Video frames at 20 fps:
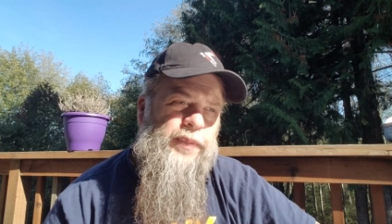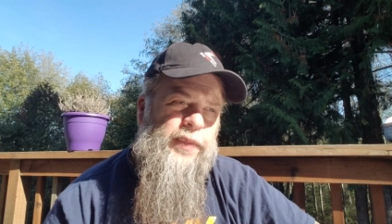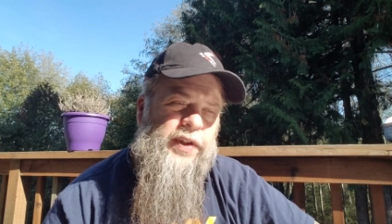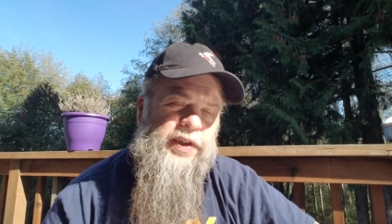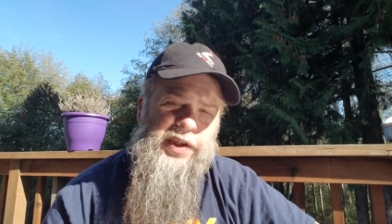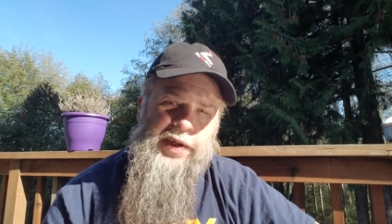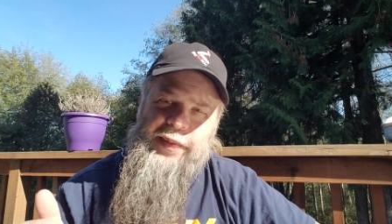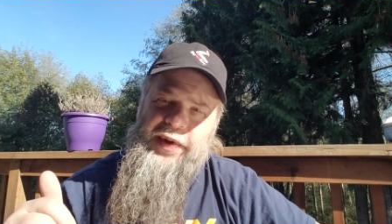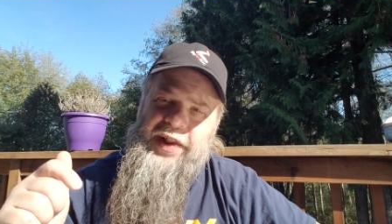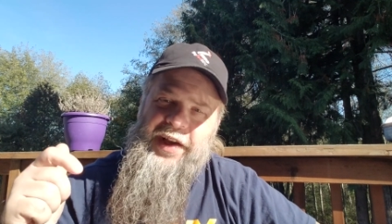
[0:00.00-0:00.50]

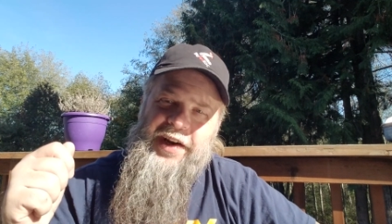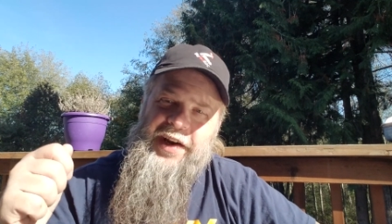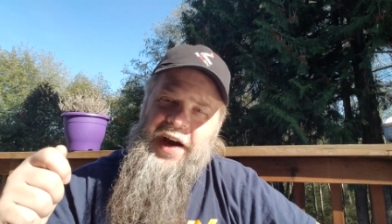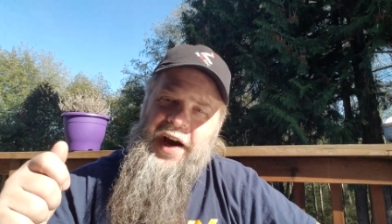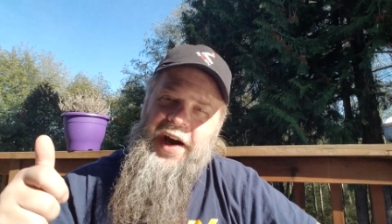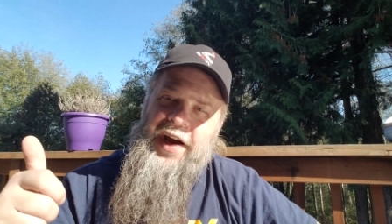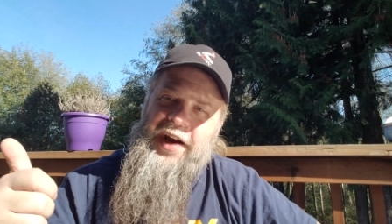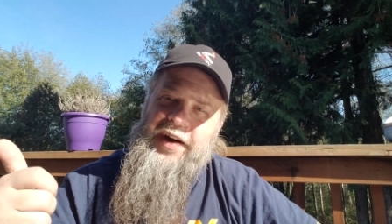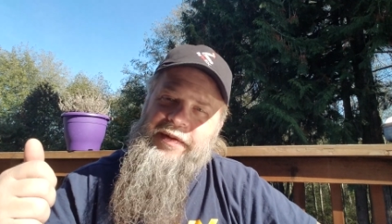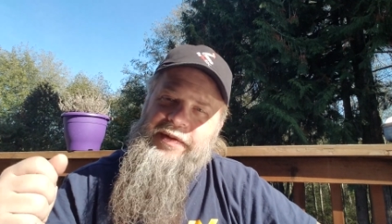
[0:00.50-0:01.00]
Some of the
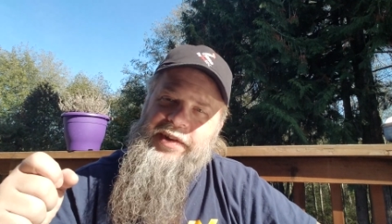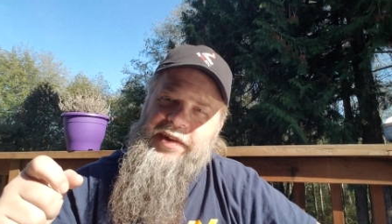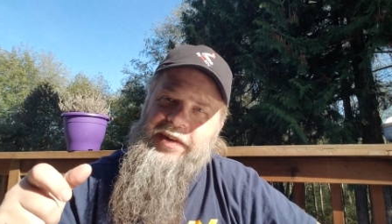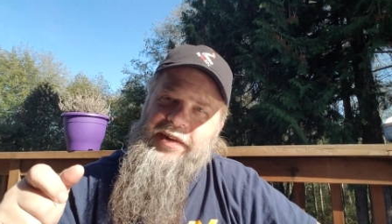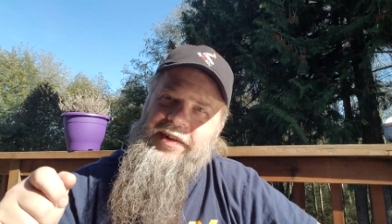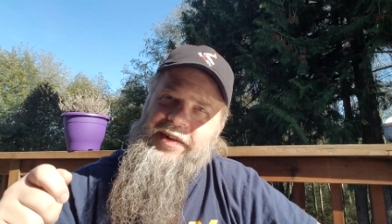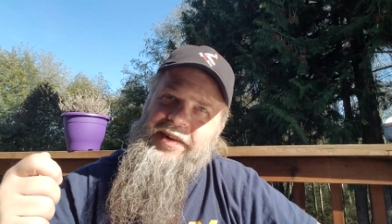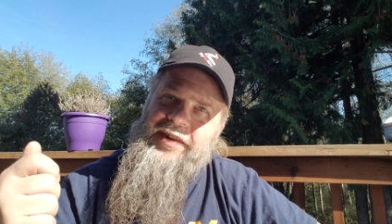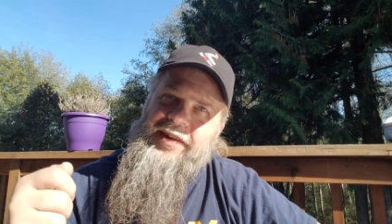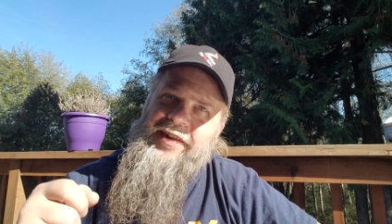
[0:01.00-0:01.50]
knives,
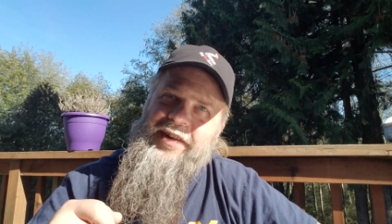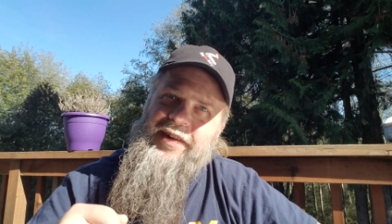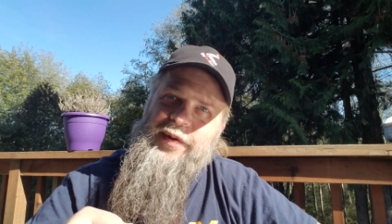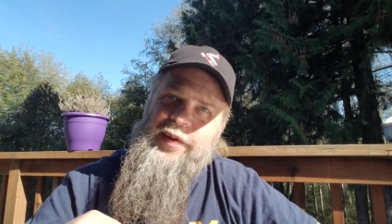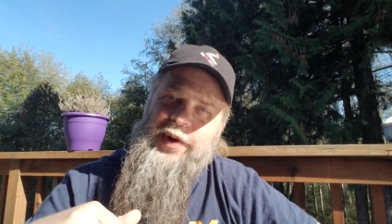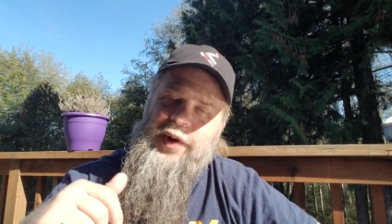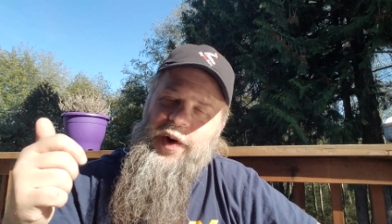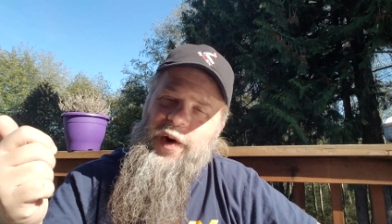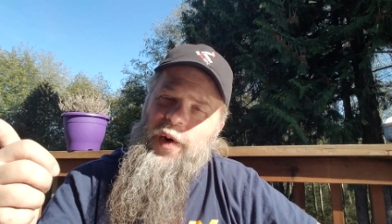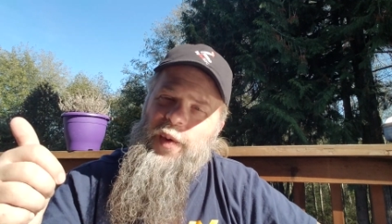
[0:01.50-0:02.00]

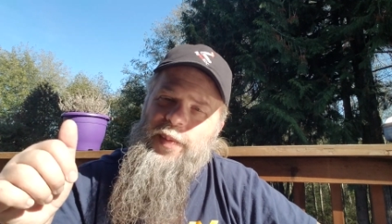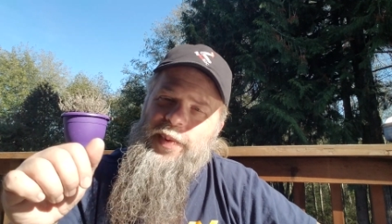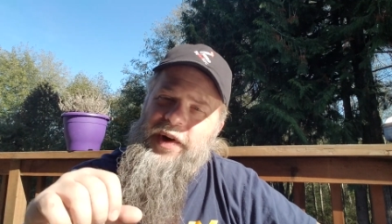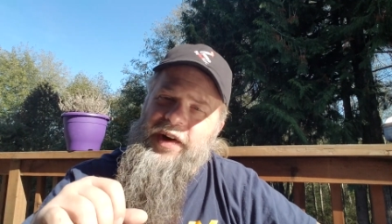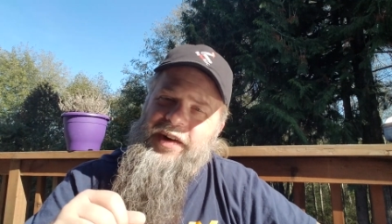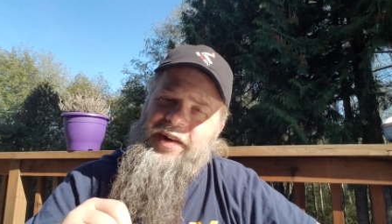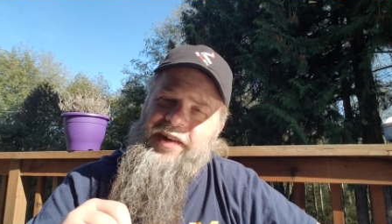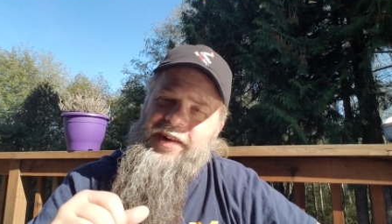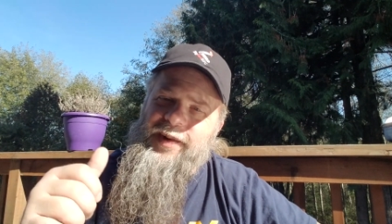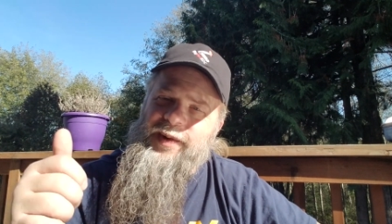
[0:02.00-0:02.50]
when you open
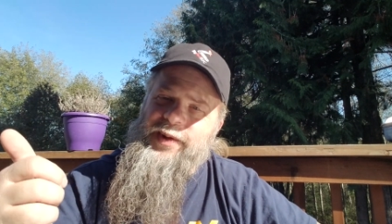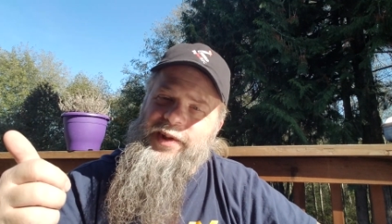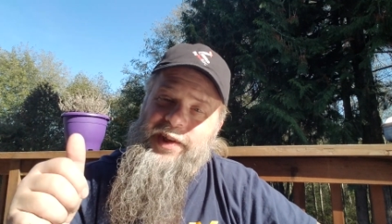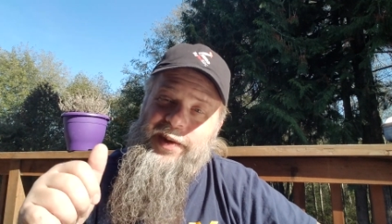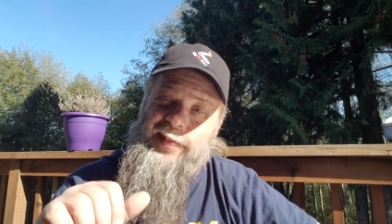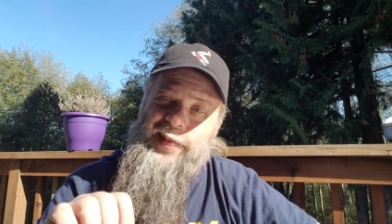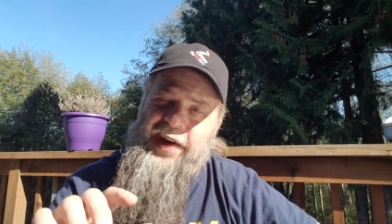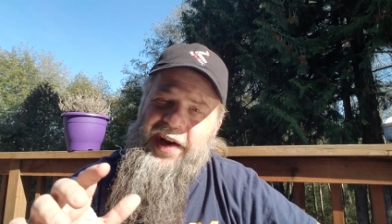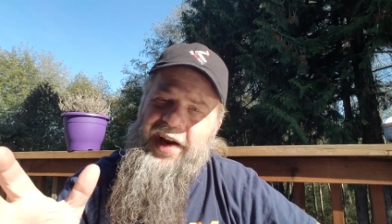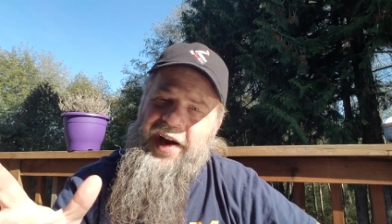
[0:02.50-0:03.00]
and close
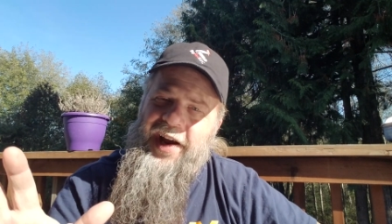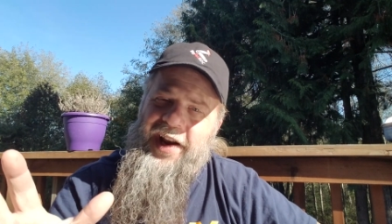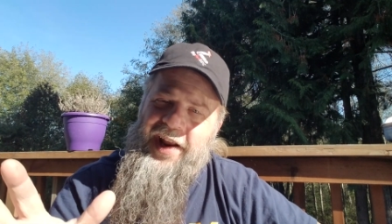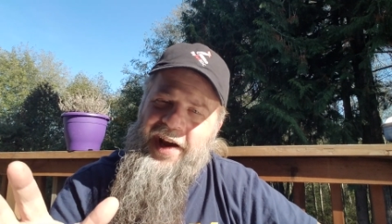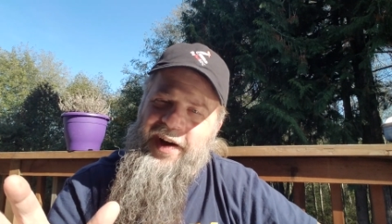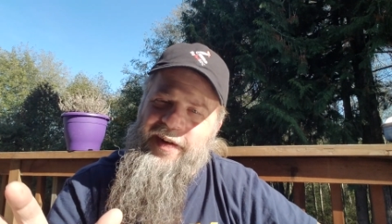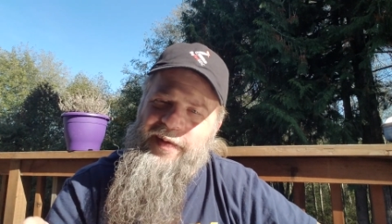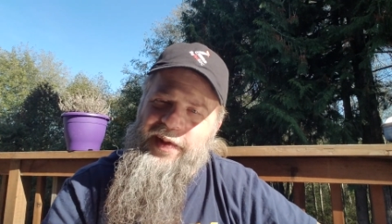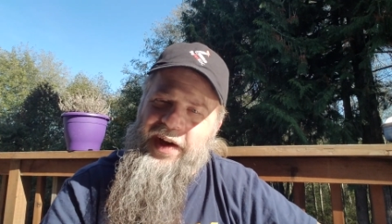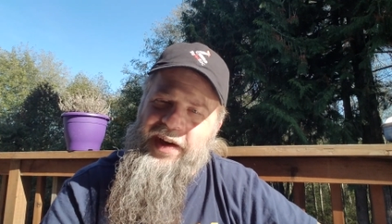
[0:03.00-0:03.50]
them, they kind of
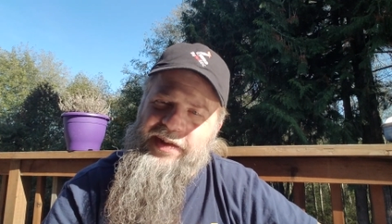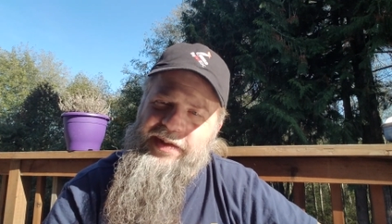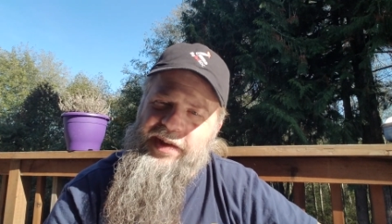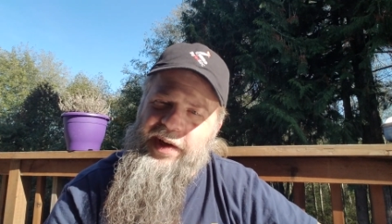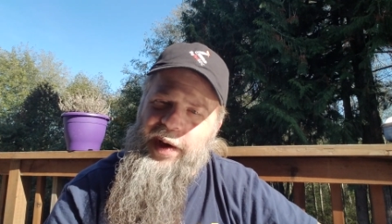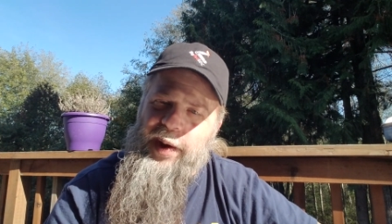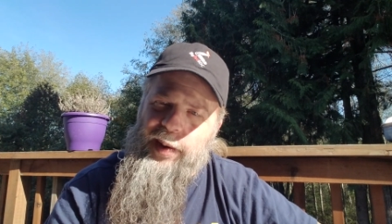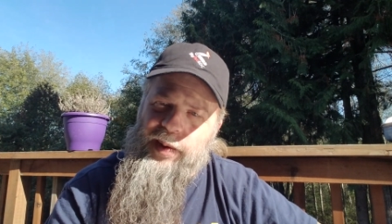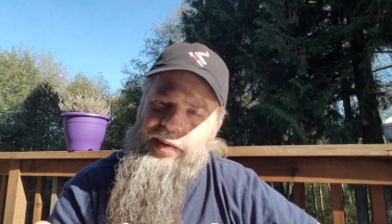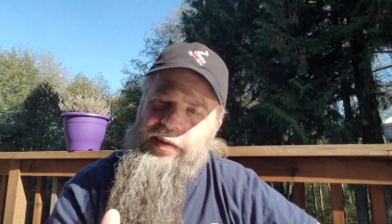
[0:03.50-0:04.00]
have that
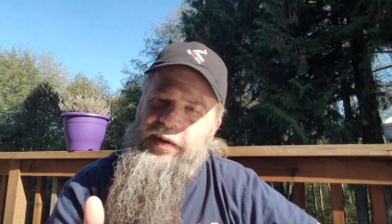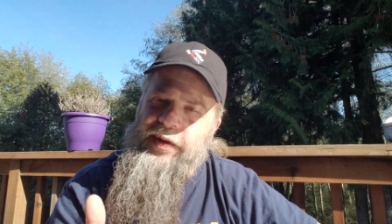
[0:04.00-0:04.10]
sound.